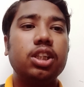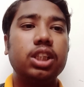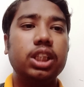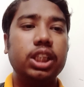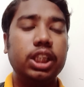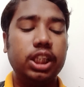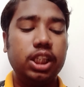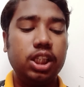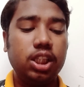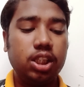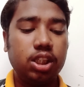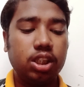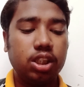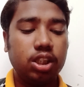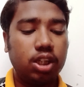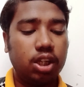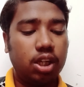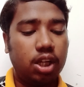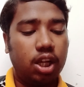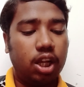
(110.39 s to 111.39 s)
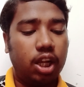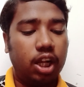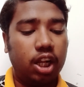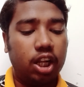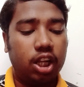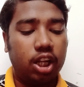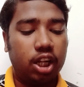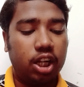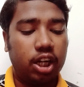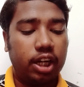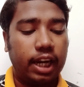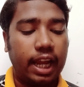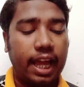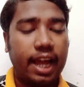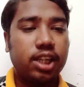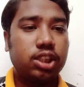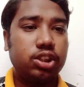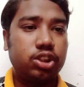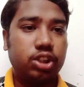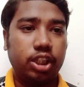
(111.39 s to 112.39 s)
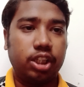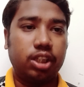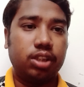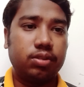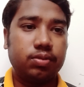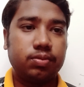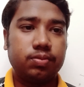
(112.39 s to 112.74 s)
the LangChain,